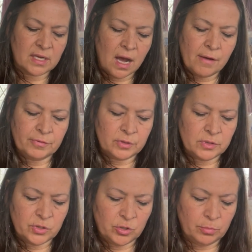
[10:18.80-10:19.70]
offered
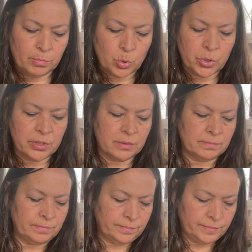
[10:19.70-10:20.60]
to you,
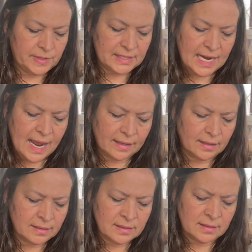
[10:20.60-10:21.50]
boredom,
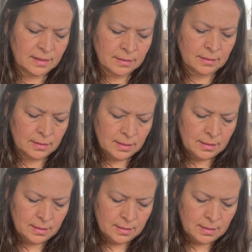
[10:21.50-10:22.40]
stagnancy.
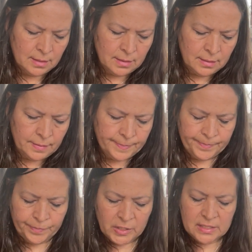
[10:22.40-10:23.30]

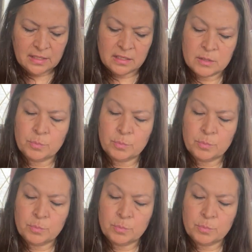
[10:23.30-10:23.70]
You see this